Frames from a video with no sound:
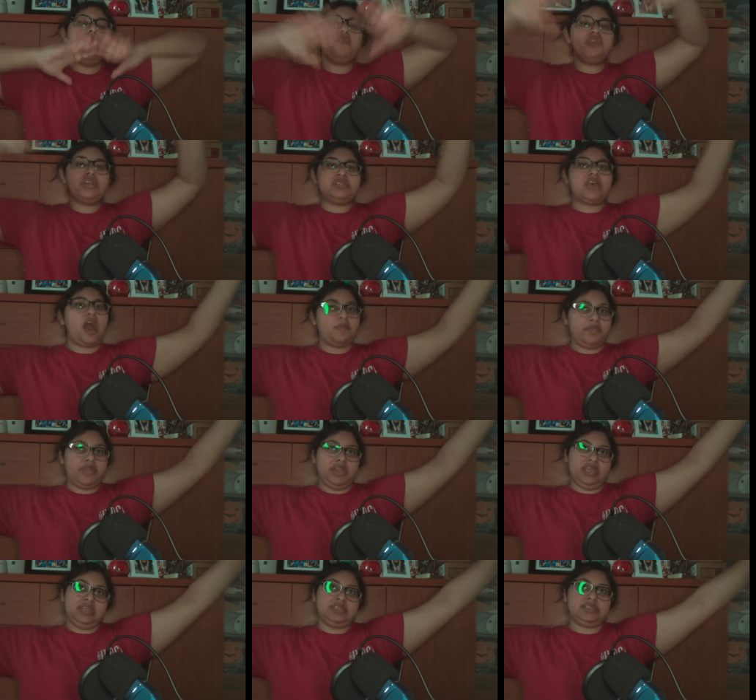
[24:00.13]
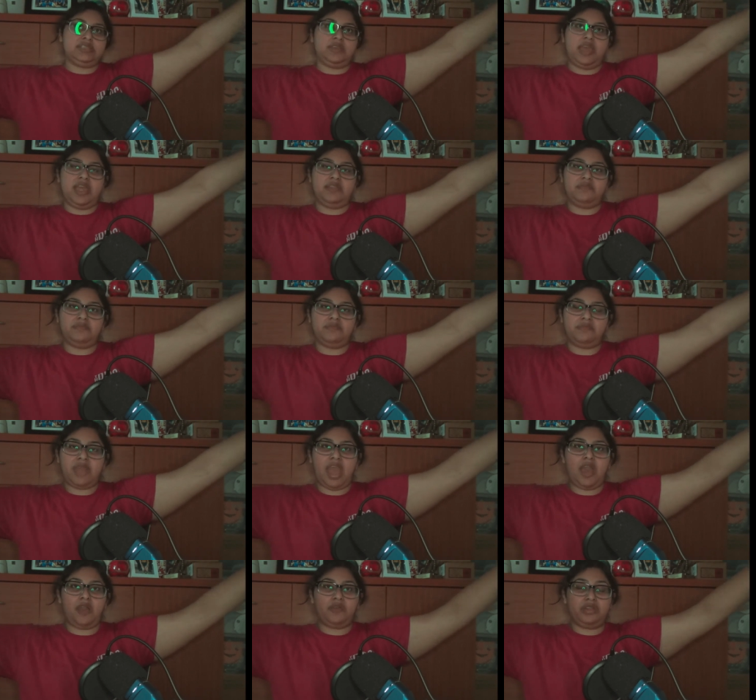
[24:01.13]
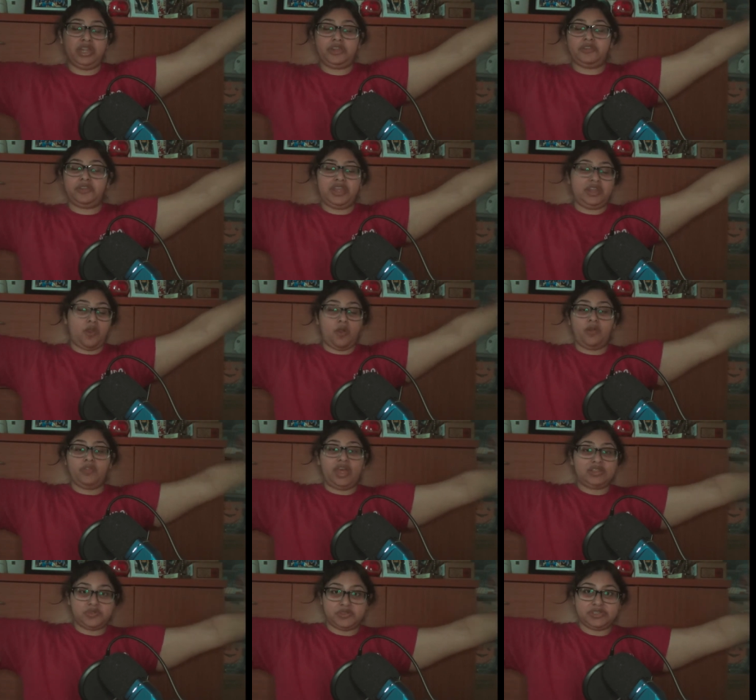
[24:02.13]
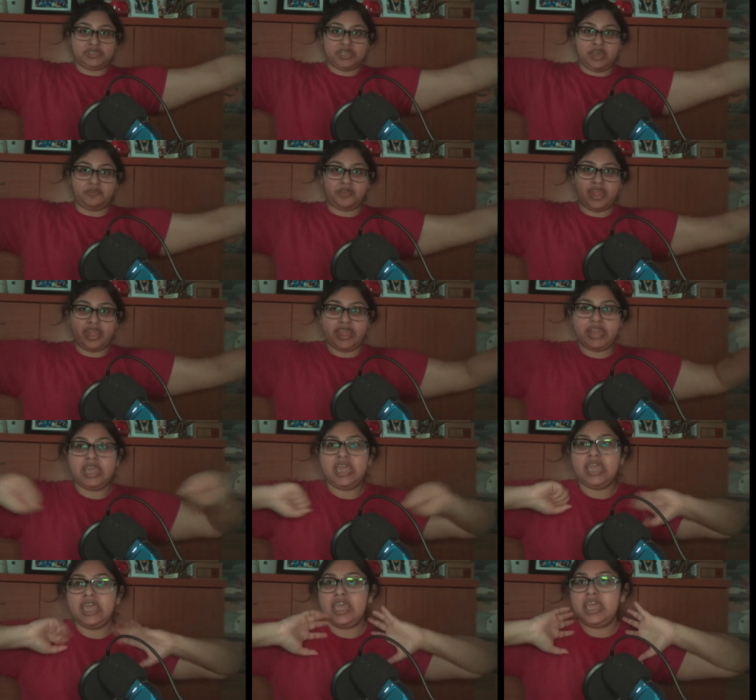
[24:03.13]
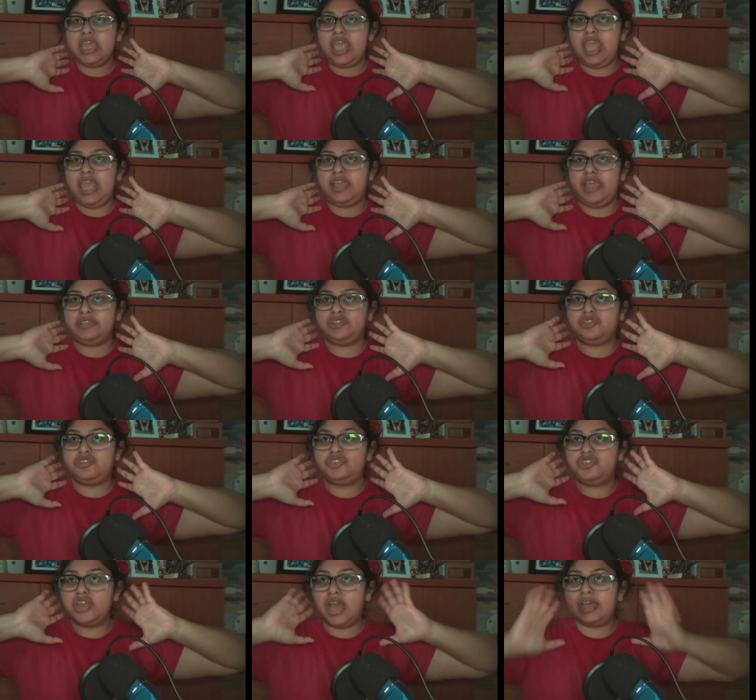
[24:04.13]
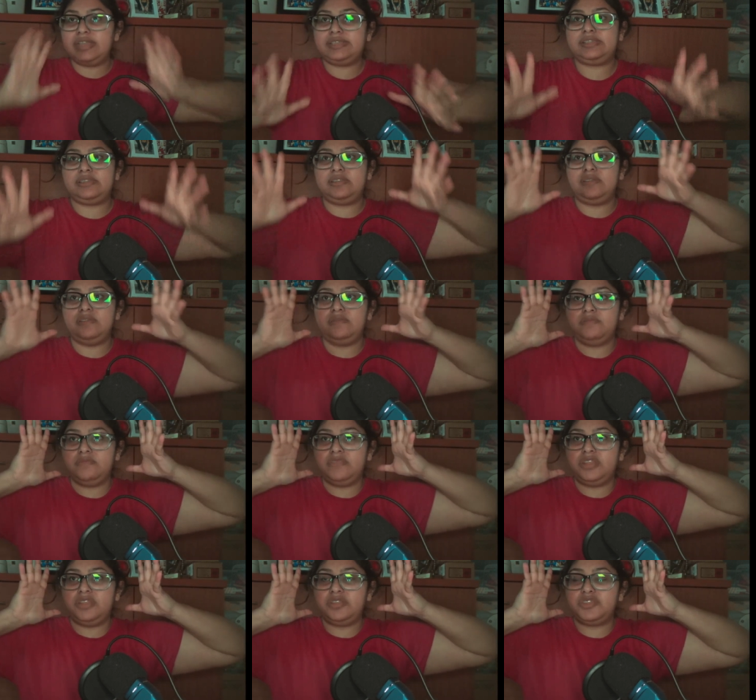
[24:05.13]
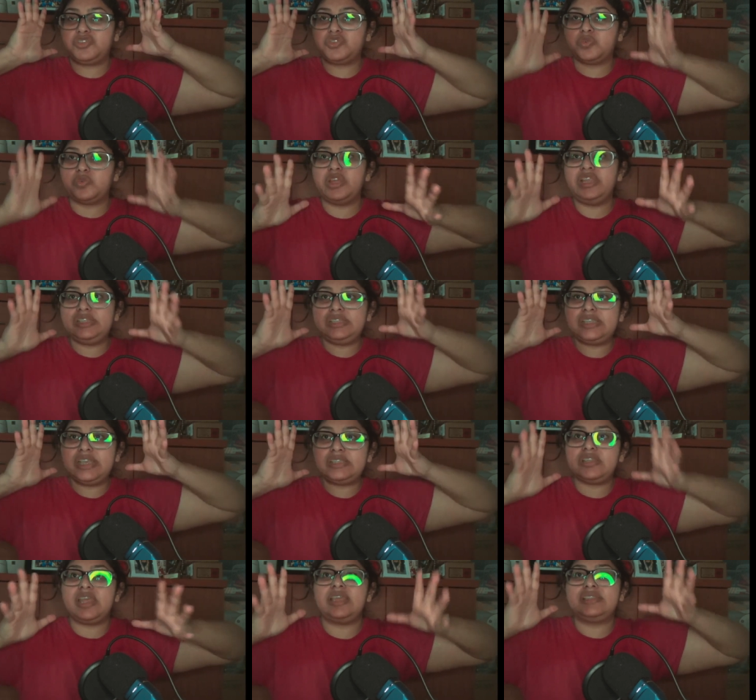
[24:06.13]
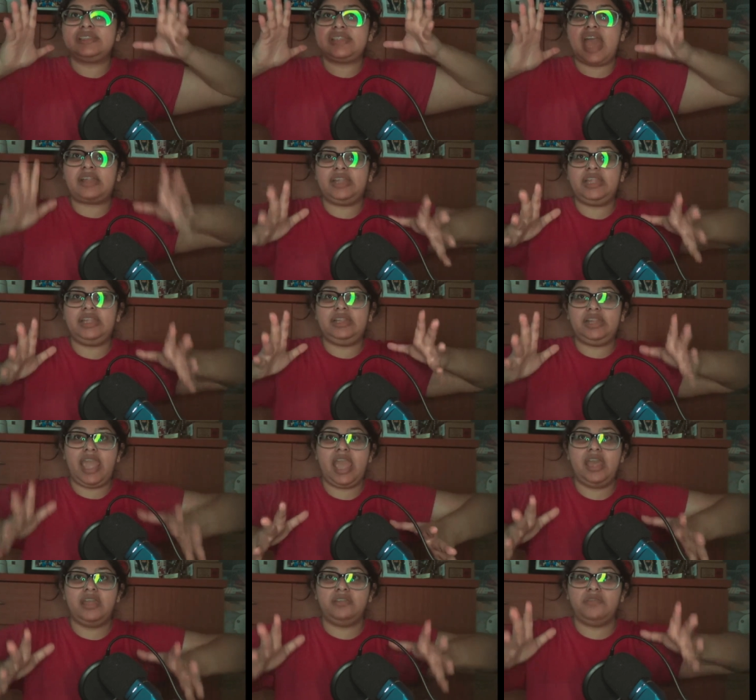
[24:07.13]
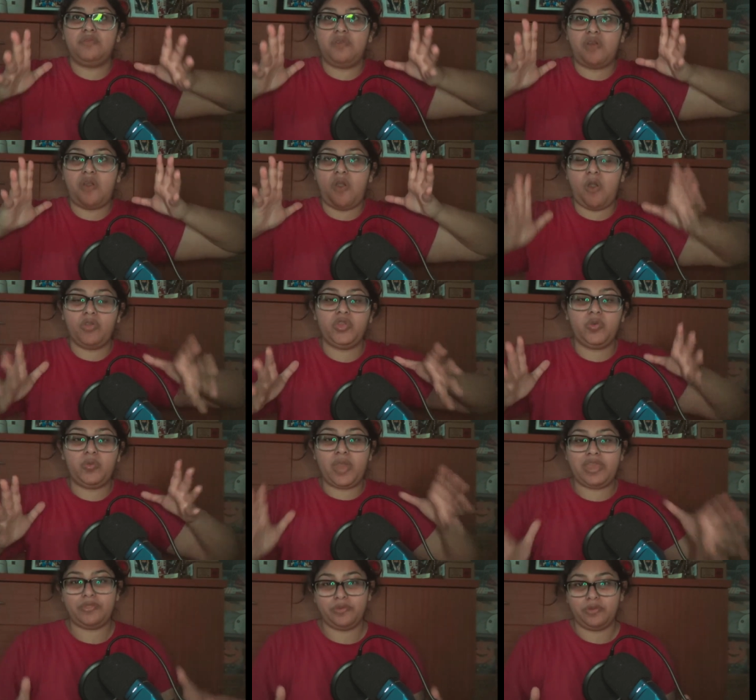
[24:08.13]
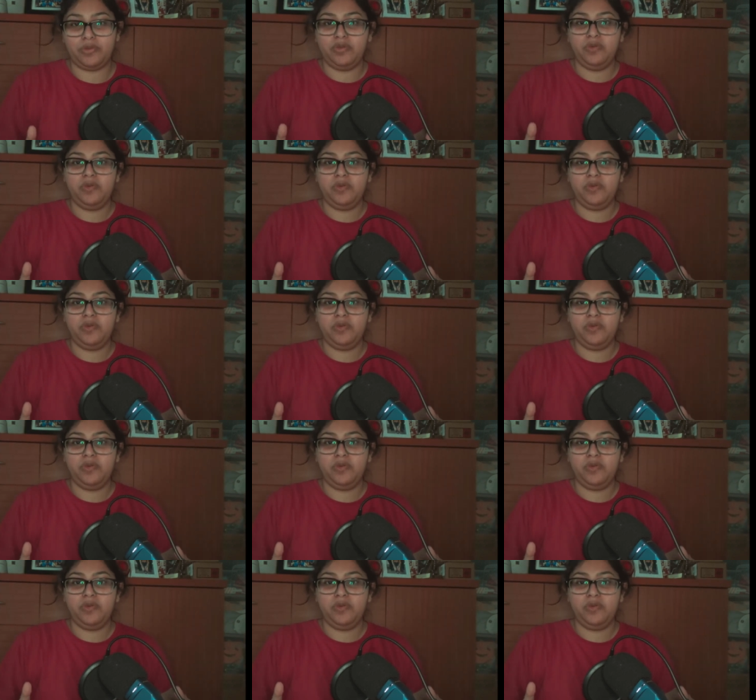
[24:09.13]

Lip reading: the top it is and how glittery and all that sort of stuff, right? It just the story doesn't exactly land all the way through,